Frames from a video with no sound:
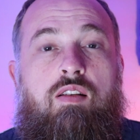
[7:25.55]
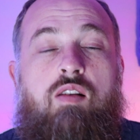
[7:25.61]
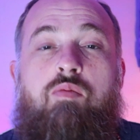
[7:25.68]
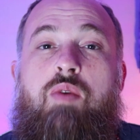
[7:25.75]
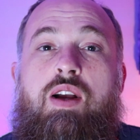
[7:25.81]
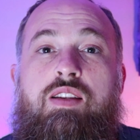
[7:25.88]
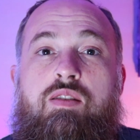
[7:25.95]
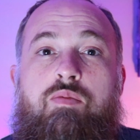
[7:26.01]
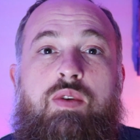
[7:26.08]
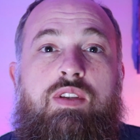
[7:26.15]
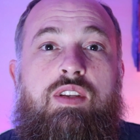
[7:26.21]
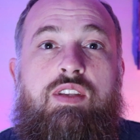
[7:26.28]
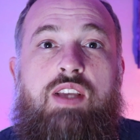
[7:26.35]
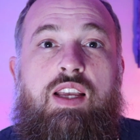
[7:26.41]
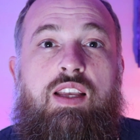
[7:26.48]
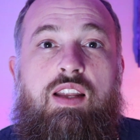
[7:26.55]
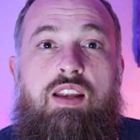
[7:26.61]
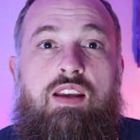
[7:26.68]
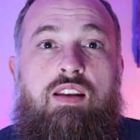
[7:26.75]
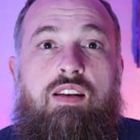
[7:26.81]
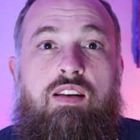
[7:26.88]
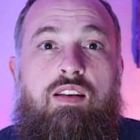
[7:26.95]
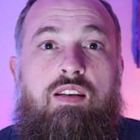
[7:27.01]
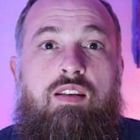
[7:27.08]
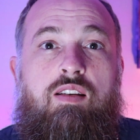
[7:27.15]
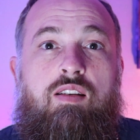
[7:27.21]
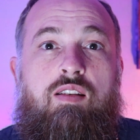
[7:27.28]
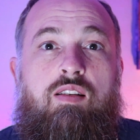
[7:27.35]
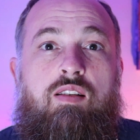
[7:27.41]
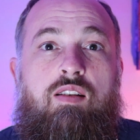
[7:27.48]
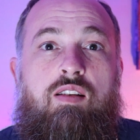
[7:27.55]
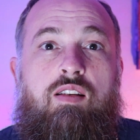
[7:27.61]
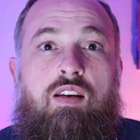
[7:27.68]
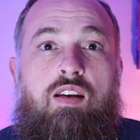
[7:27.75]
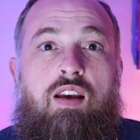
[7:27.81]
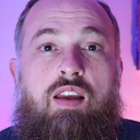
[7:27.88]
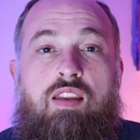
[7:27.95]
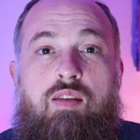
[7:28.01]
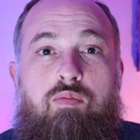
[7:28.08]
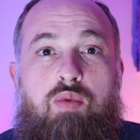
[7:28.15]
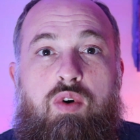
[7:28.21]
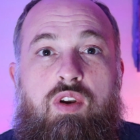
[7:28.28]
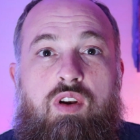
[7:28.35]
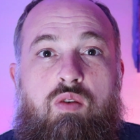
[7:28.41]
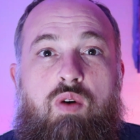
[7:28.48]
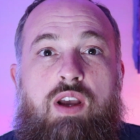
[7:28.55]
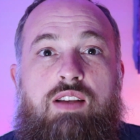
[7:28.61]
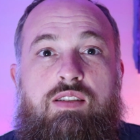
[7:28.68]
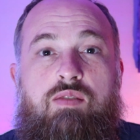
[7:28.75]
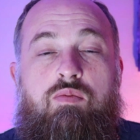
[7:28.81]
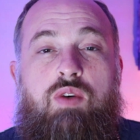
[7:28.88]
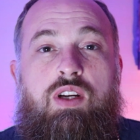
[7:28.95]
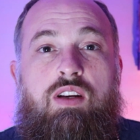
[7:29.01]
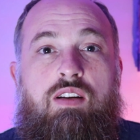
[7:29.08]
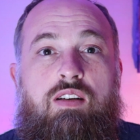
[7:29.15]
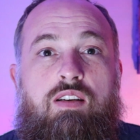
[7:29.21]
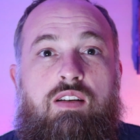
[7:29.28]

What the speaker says: Our minds are meant to take it in and then put it away somewhere,